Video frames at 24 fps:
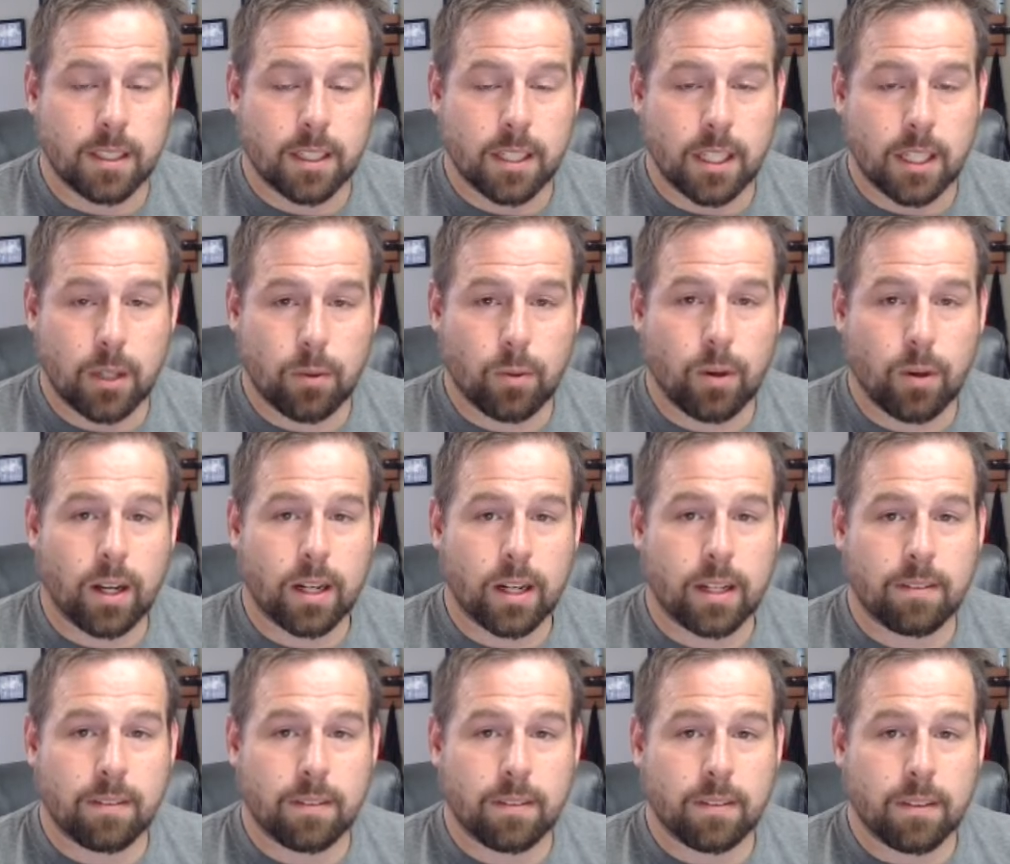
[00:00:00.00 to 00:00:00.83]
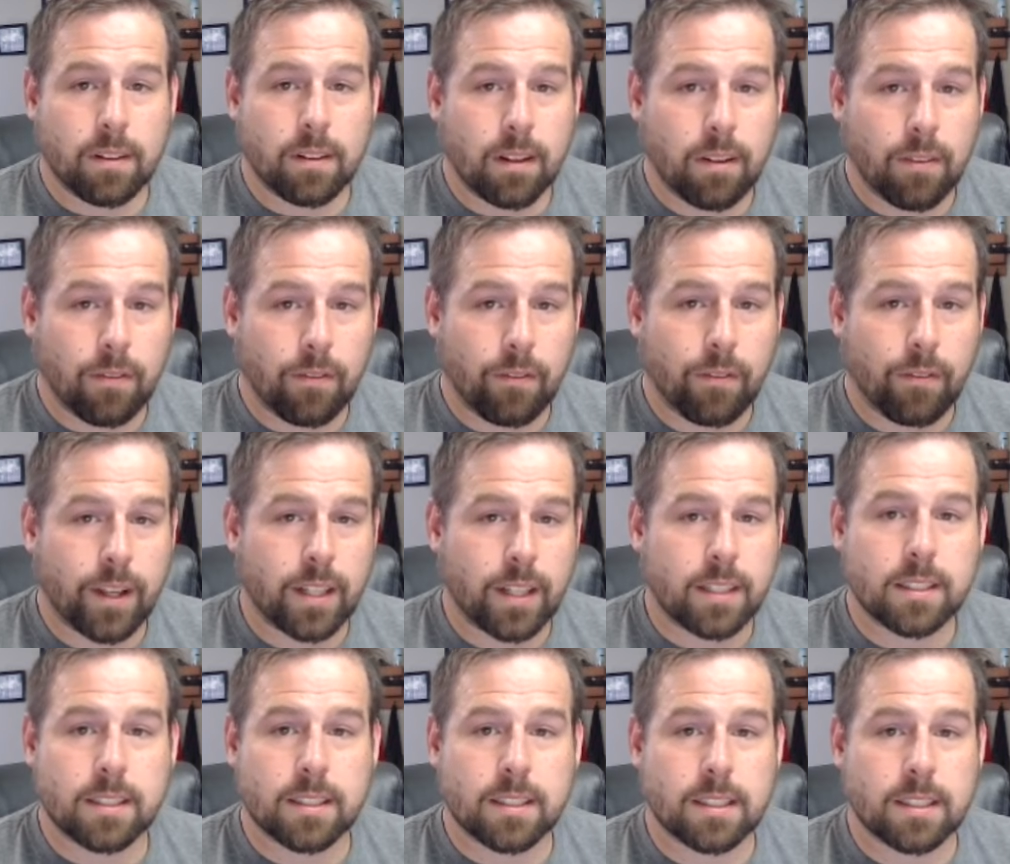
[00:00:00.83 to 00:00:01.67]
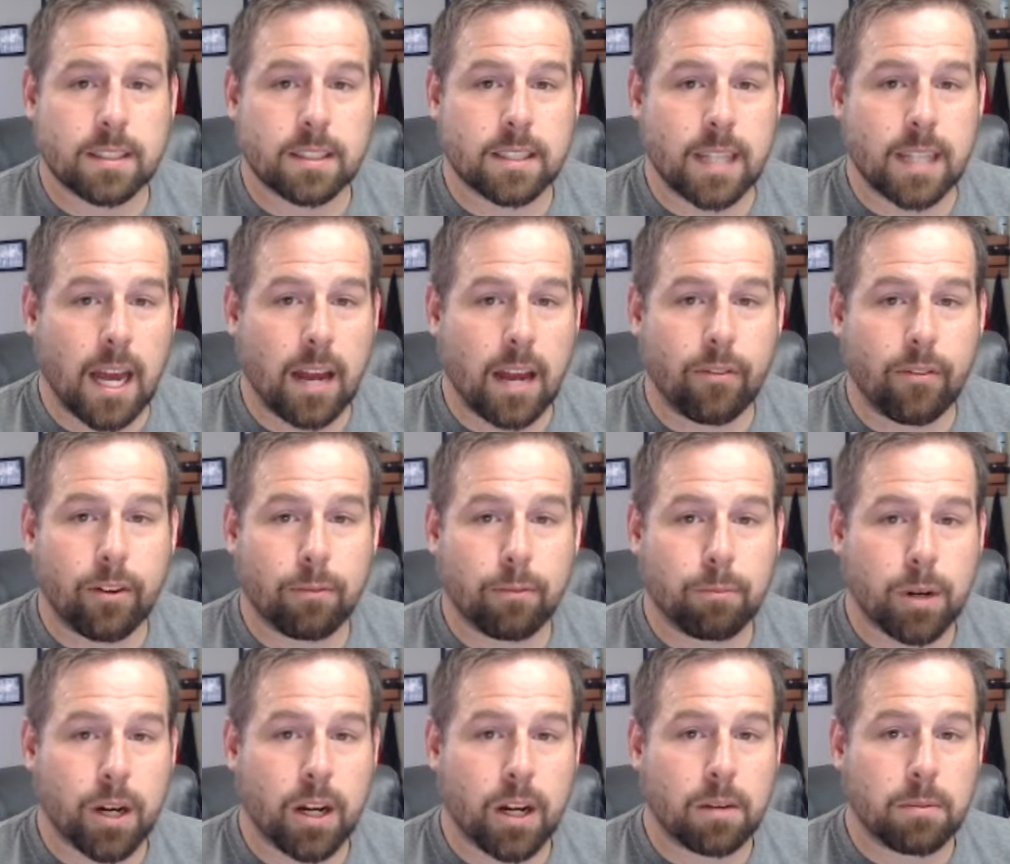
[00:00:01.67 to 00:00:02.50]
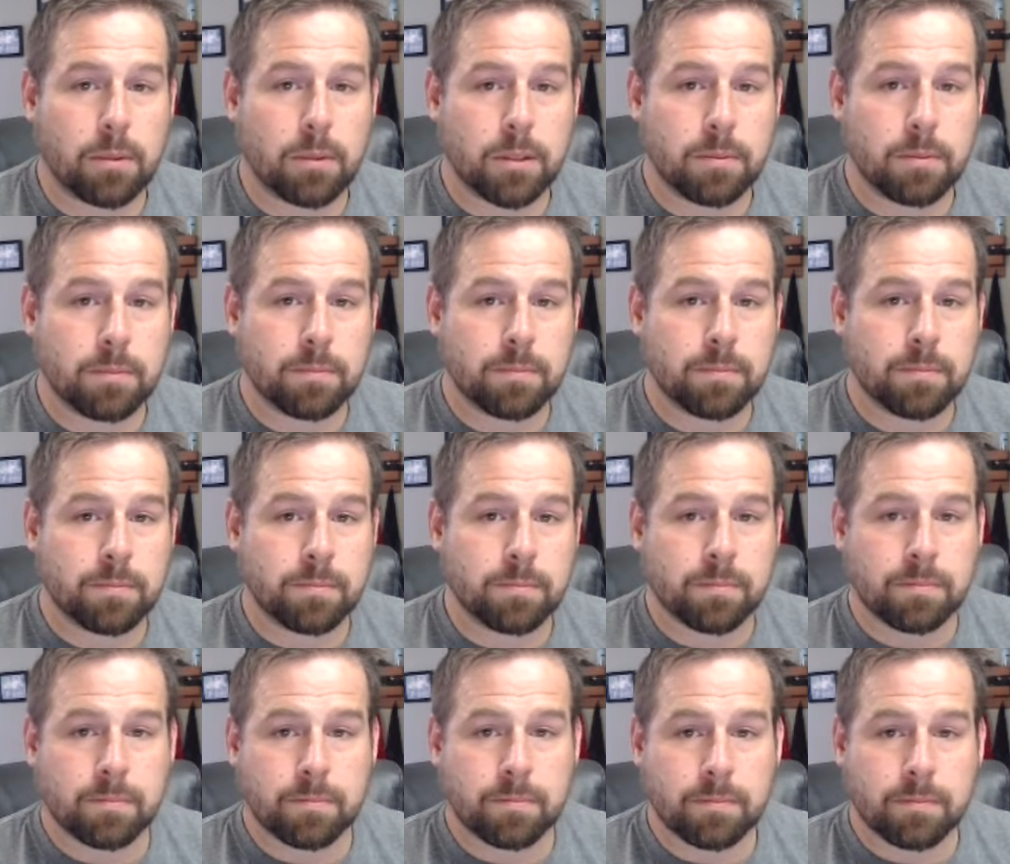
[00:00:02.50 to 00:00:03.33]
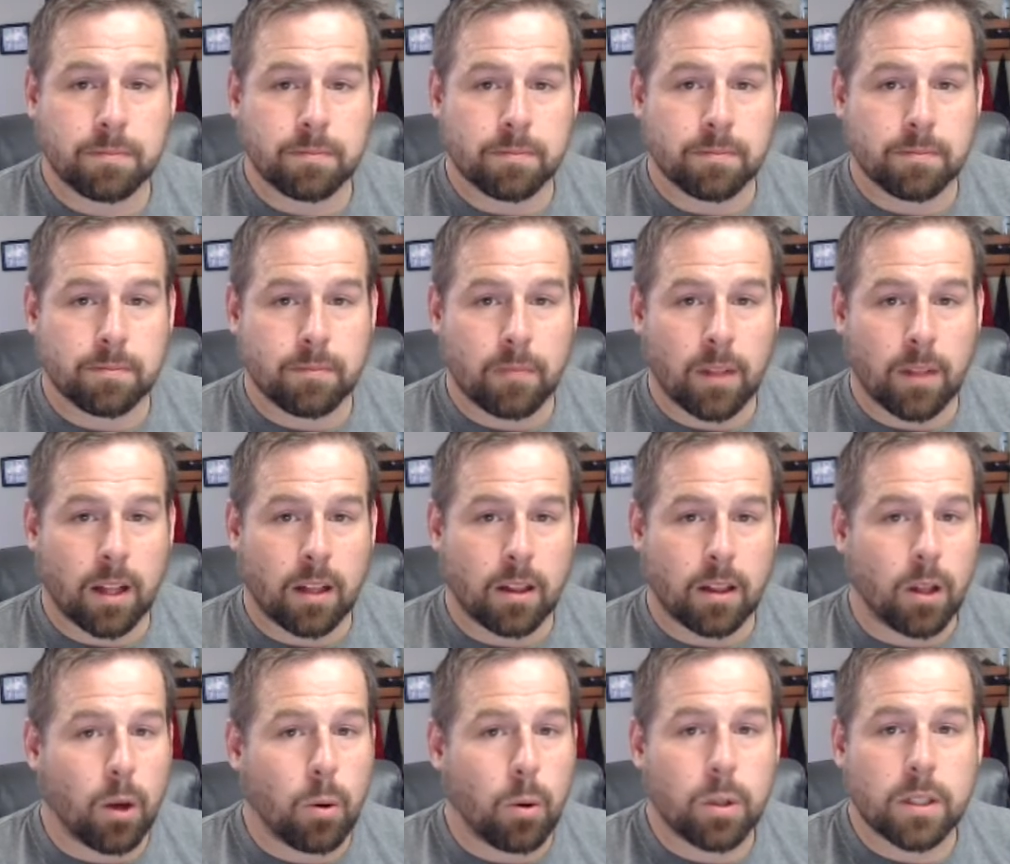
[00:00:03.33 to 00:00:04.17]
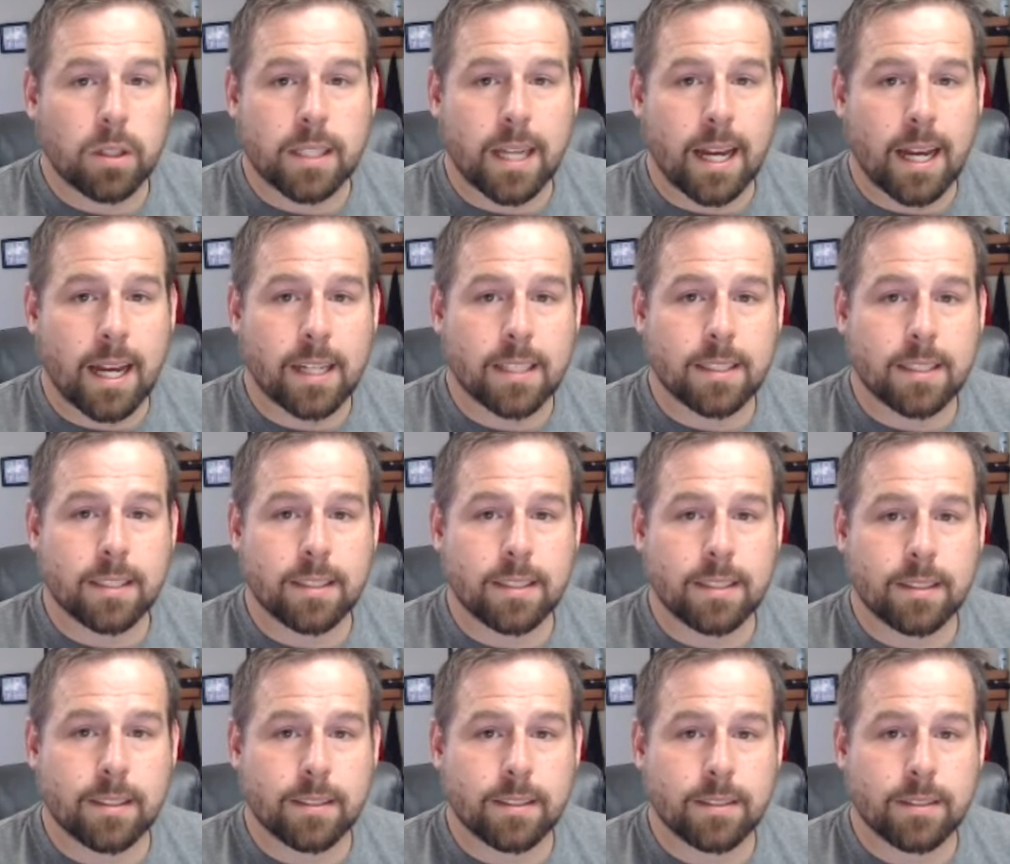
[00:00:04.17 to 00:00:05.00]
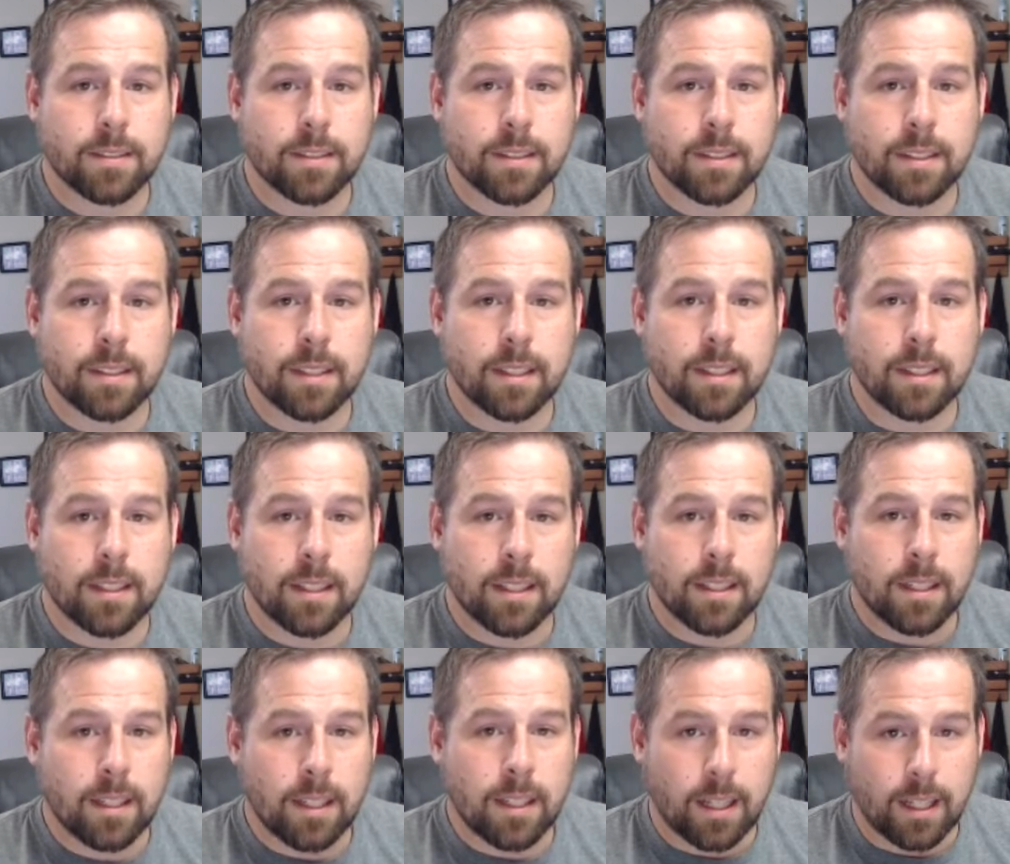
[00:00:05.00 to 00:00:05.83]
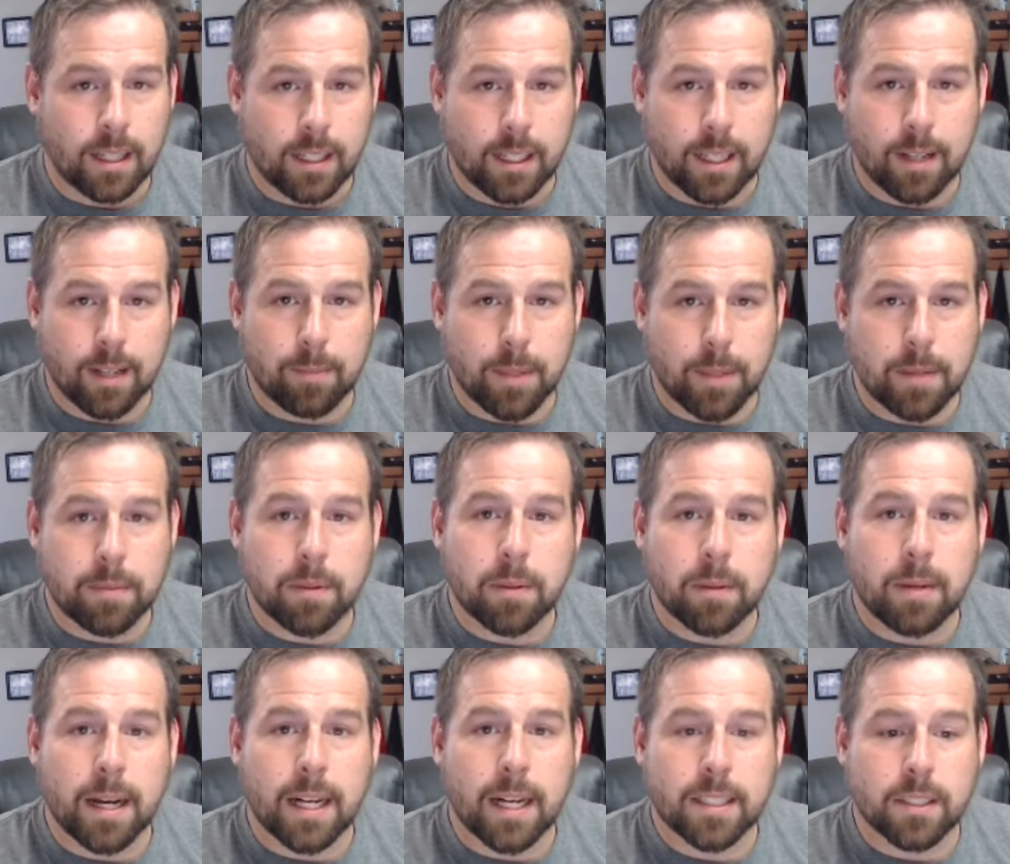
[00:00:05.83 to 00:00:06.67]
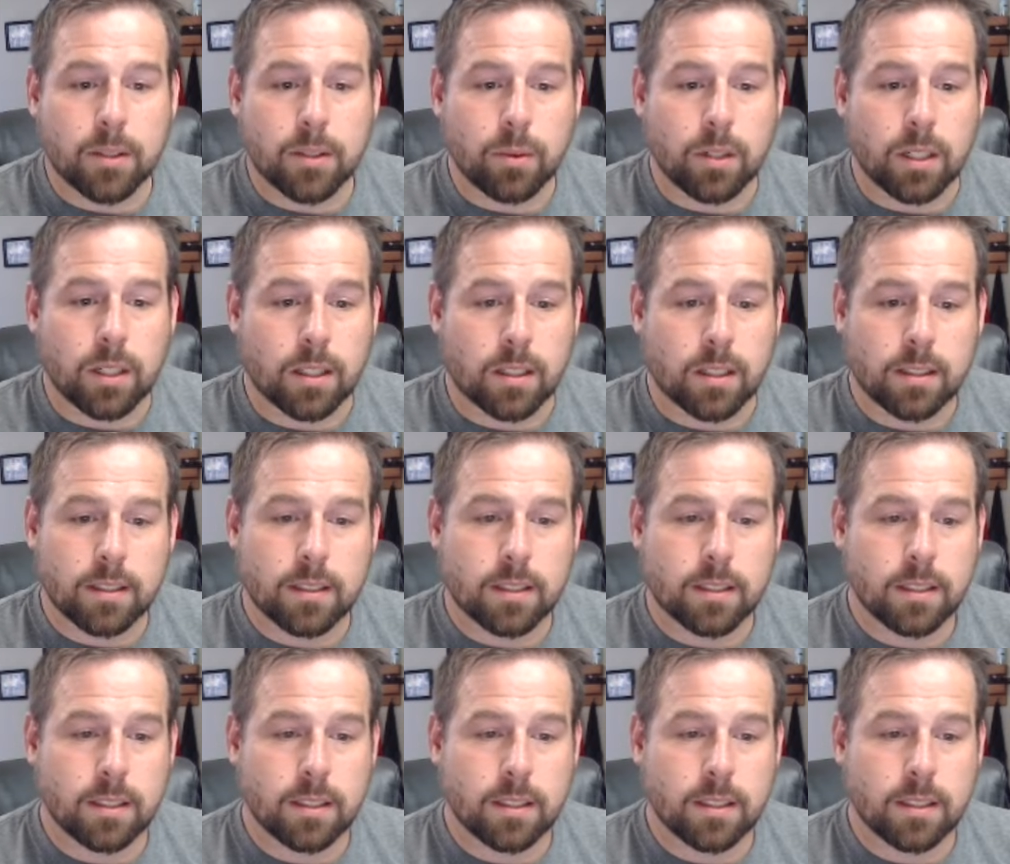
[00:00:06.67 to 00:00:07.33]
You want to fix the staffing problem, lower taxes, and get people back to work.